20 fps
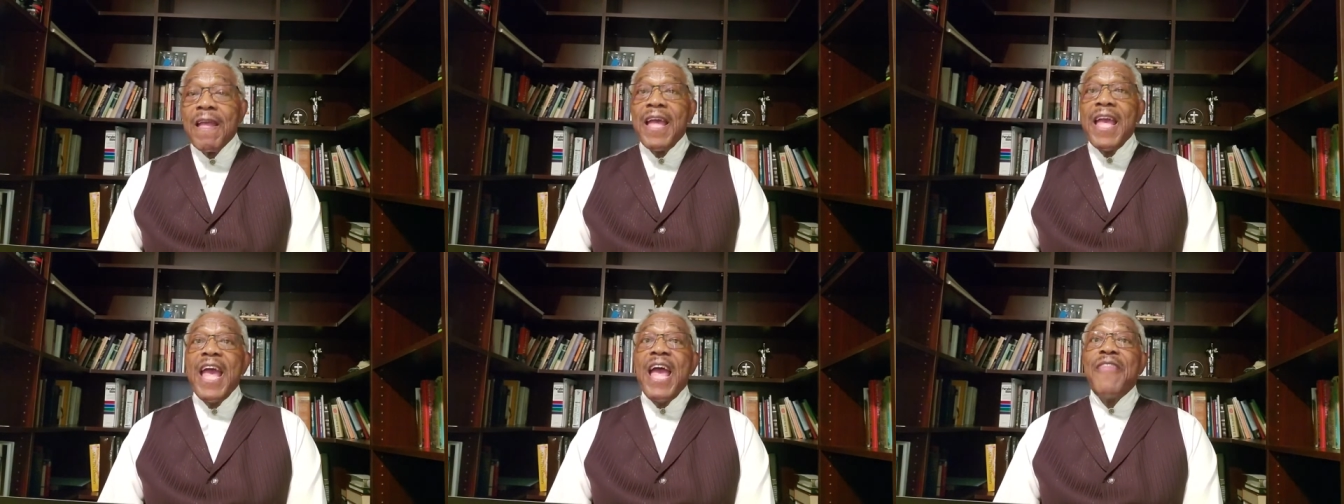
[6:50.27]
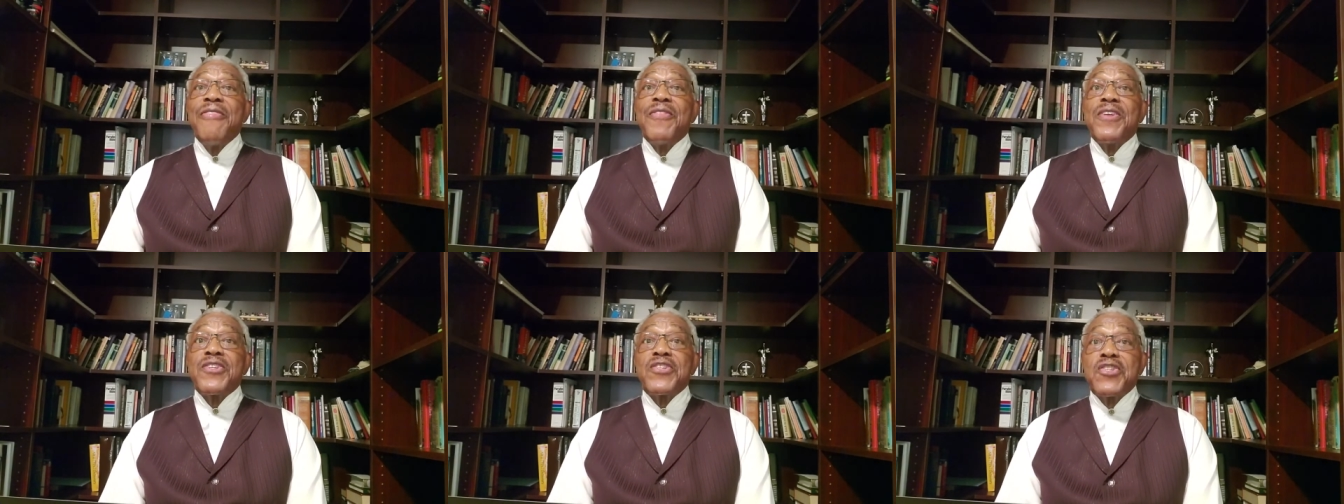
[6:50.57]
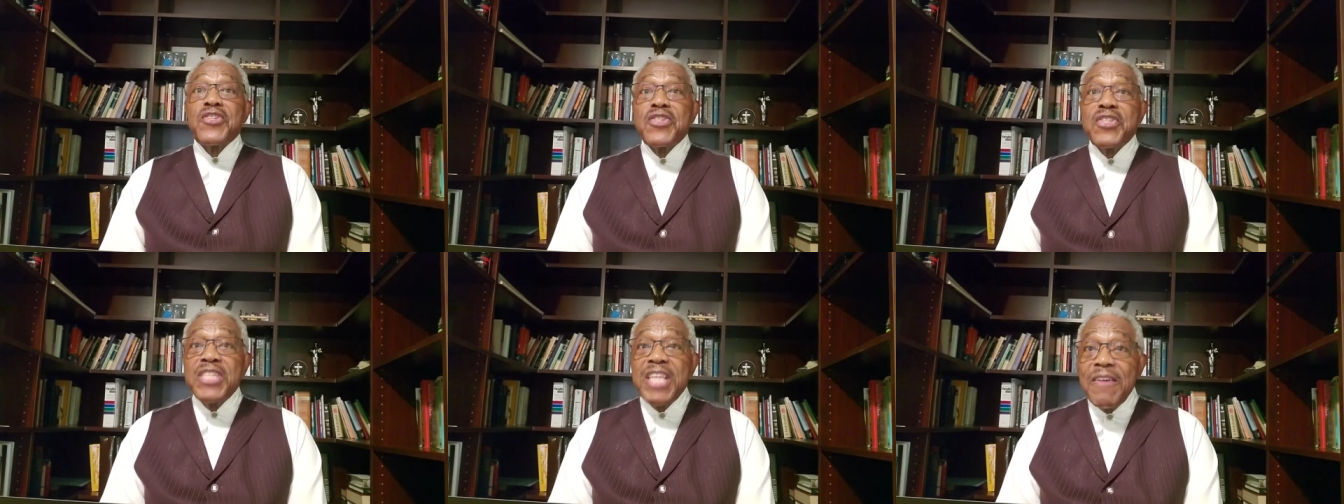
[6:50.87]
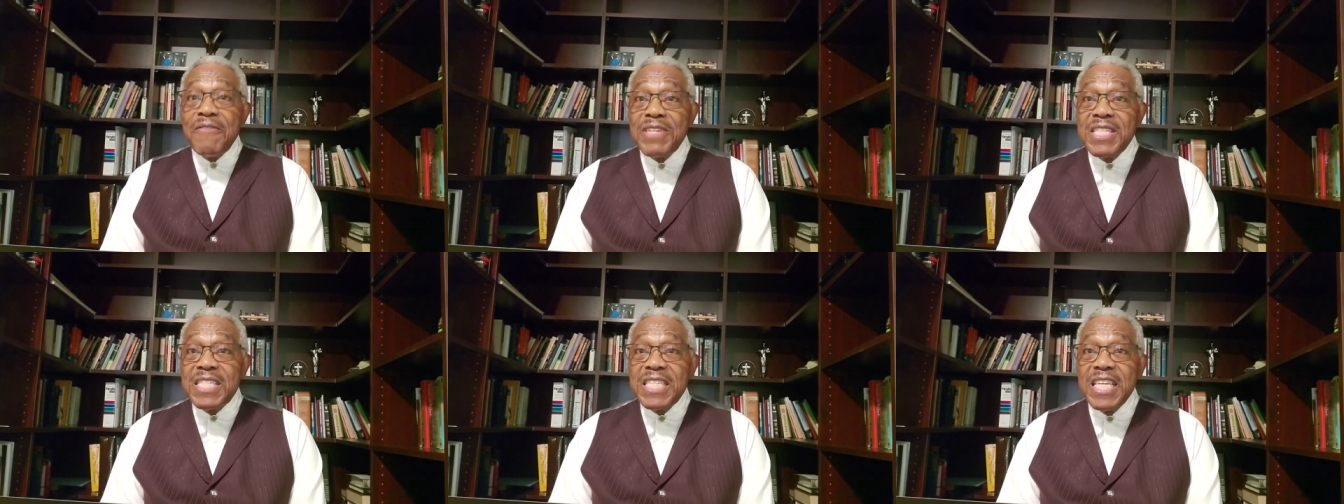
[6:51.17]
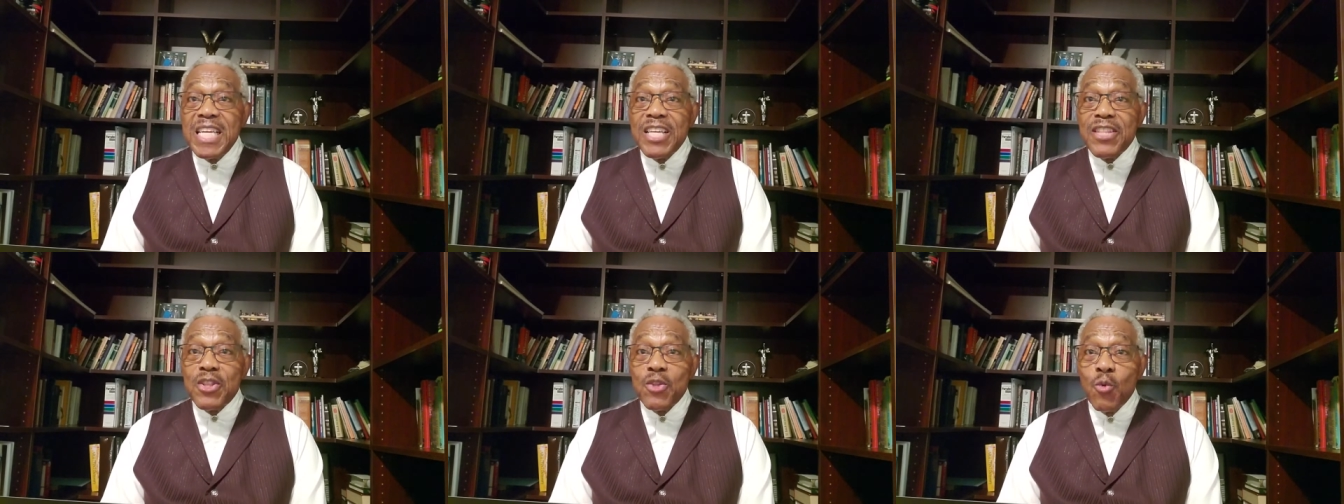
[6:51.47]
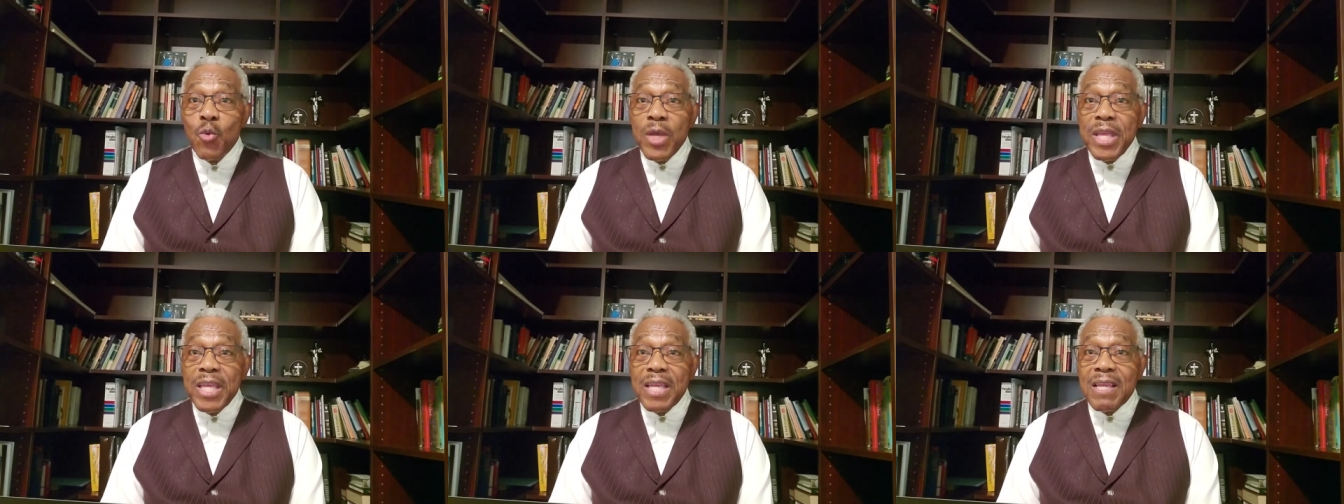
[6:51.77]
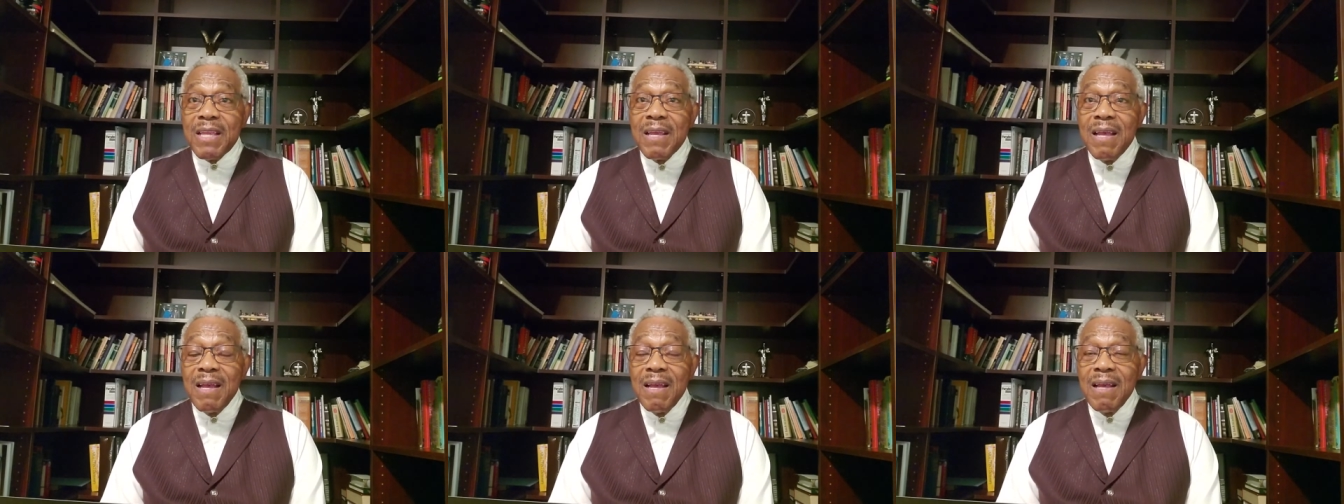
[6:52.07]
and the 70th
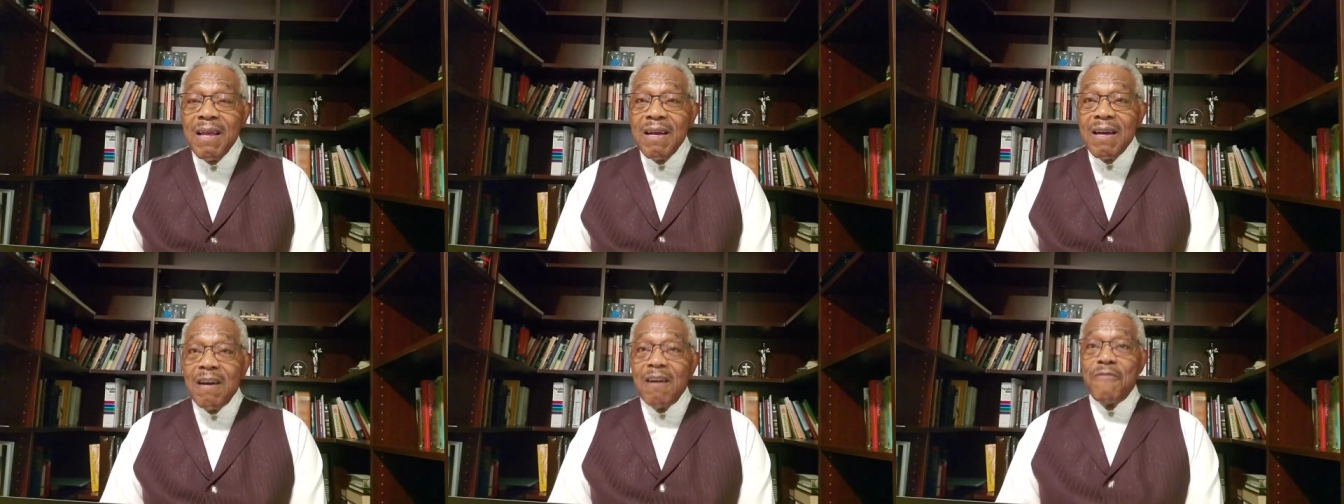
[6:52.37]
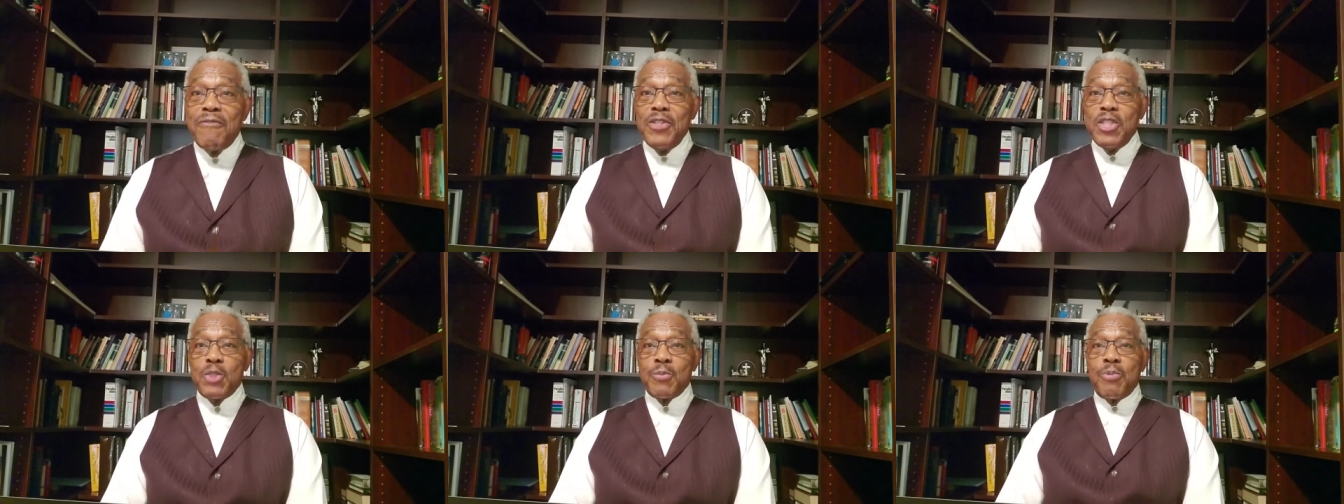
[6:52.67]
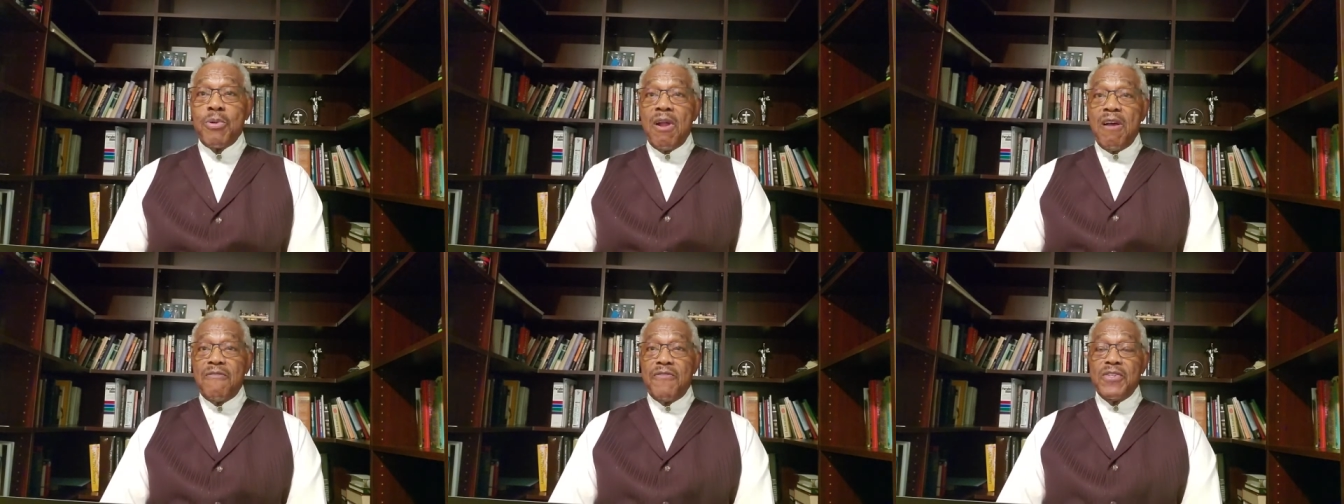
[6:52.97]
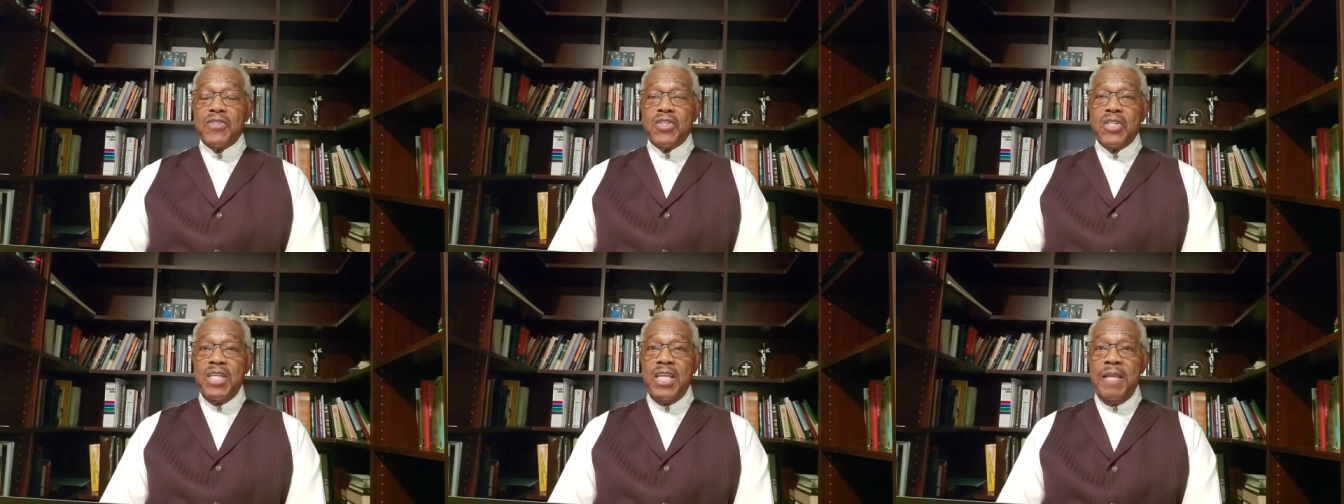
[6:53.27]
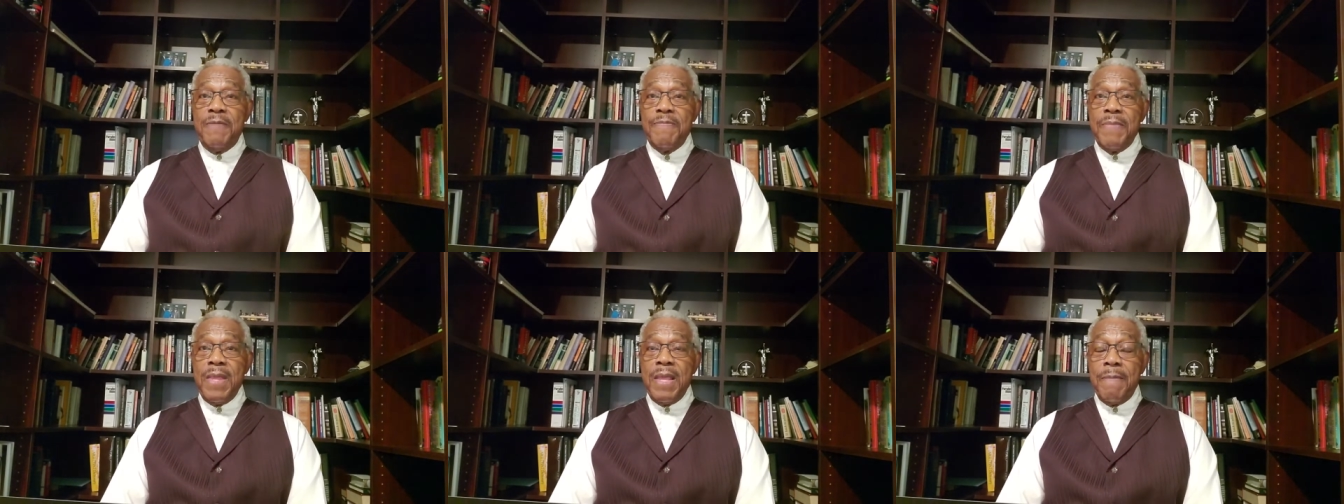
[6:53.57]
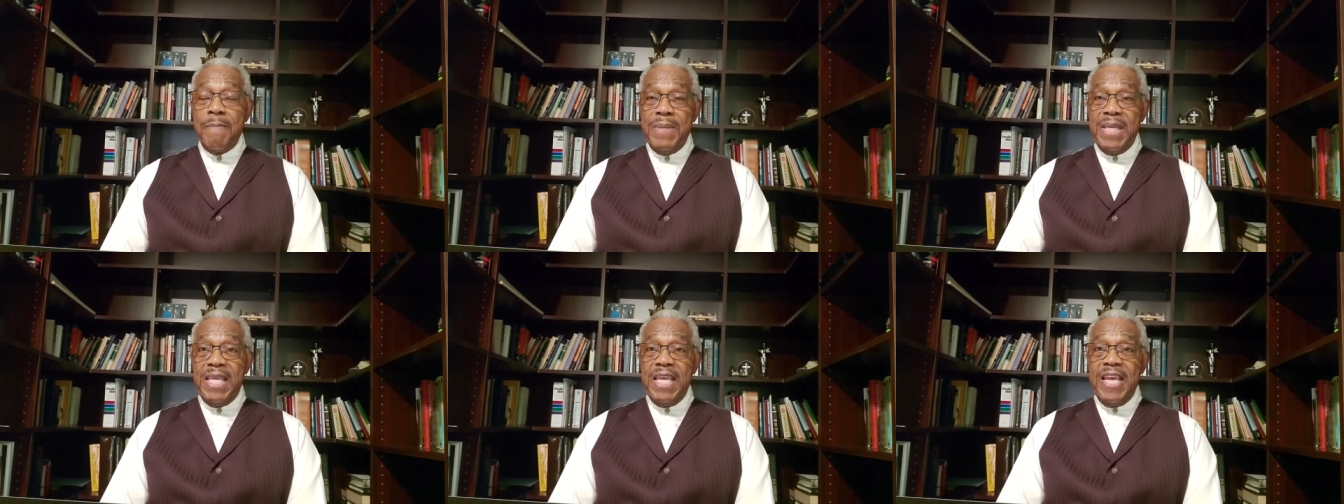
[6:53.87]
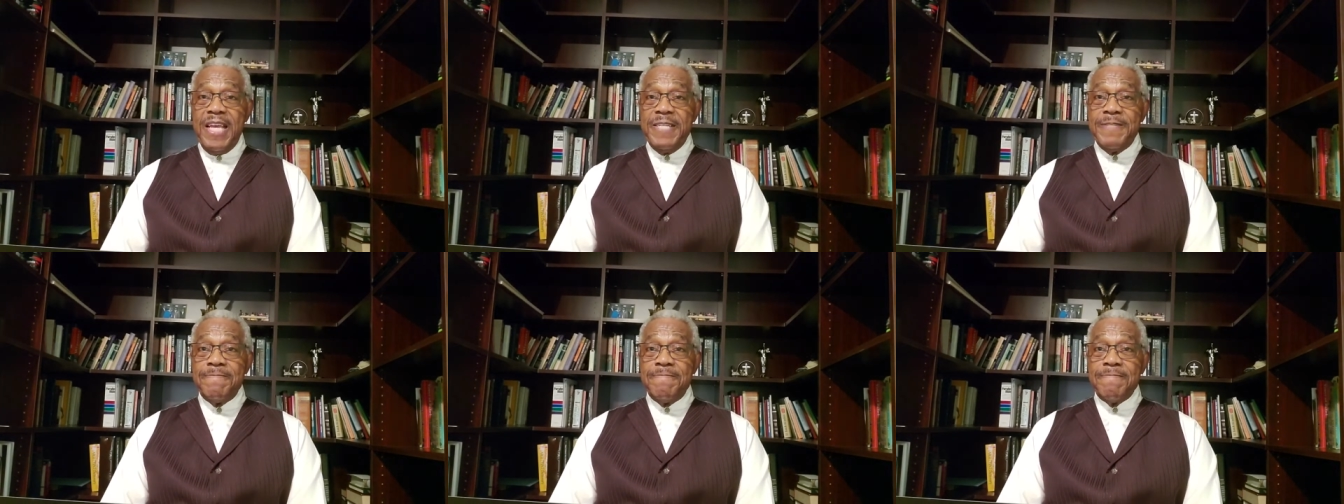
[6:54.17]
week of his prophecy
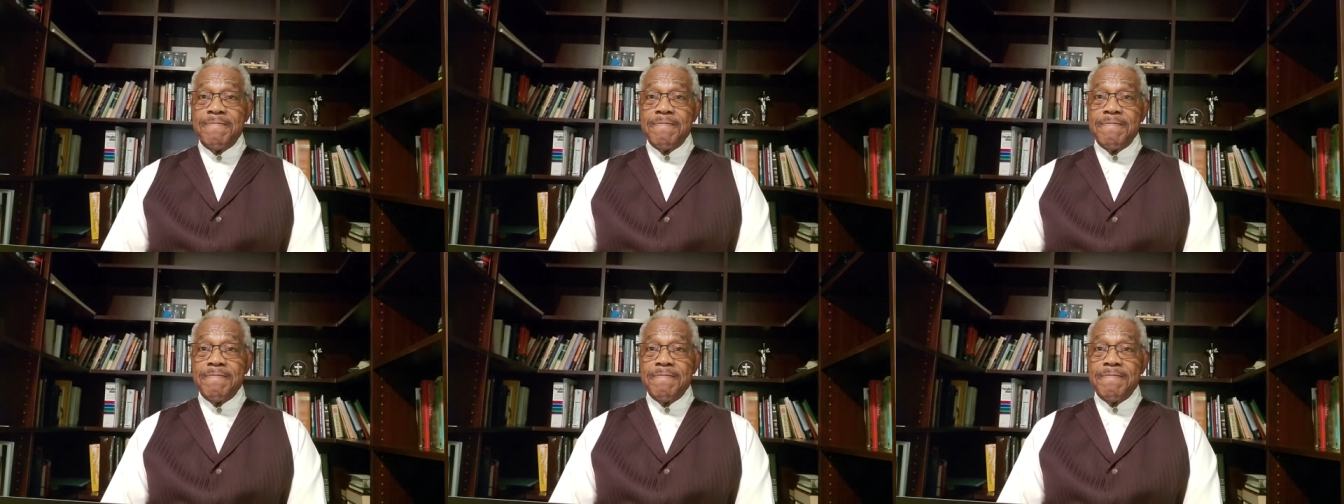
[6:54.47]
began.